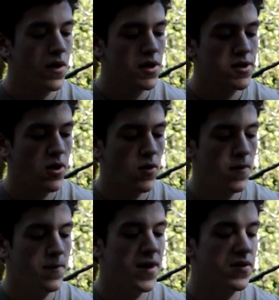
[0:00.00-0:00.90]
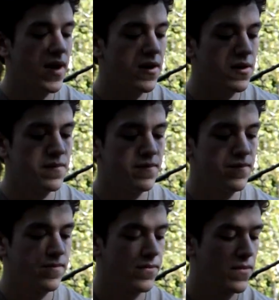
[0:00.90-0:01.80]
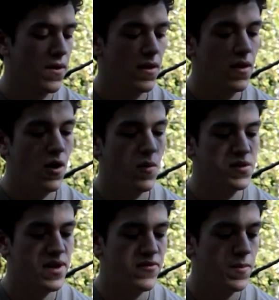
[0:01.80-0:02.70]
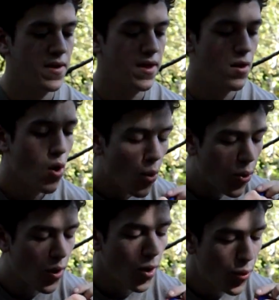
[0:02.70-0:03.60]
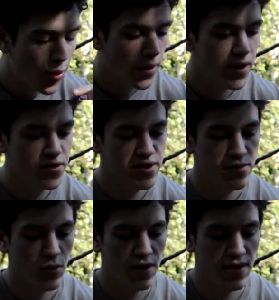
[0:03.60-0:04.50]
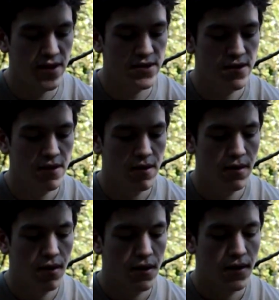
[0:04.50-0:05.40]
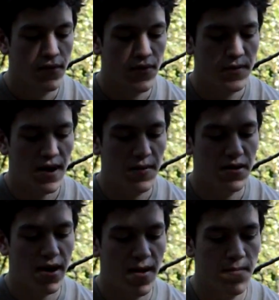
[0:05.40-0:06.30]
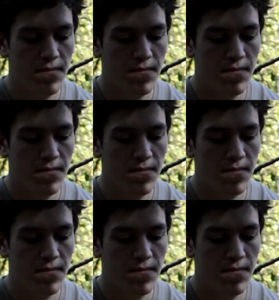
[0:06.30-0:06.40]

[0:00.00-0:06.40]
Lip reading: So Bic lighter, almost everybody uses one of these from time to time.